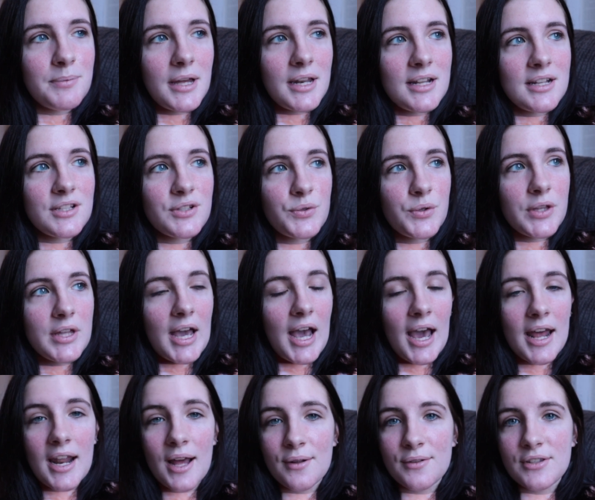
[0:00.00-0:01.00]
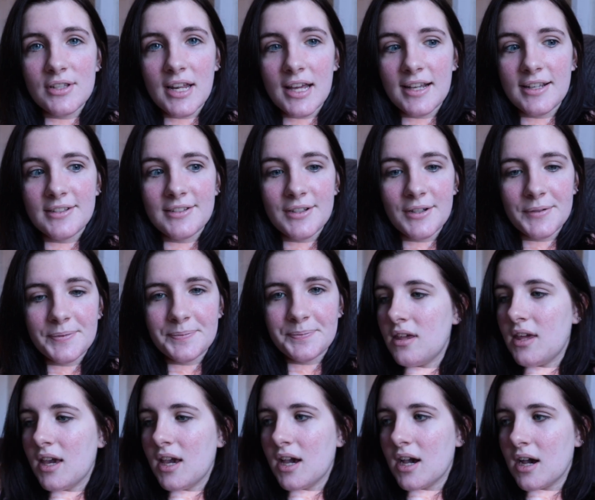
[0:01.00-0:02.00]
but it's really hot out today. So
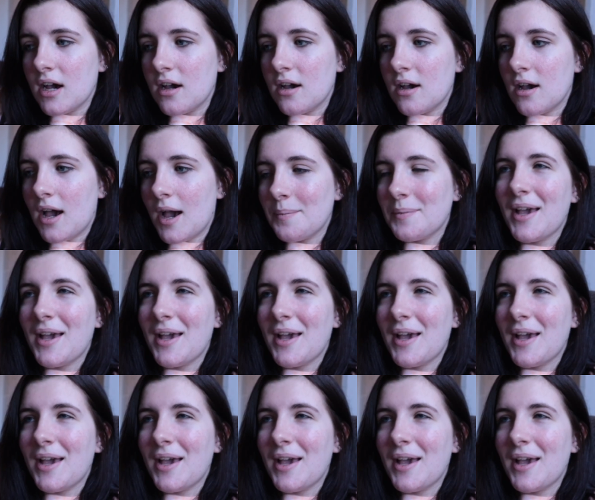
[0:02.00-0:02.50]
yeah,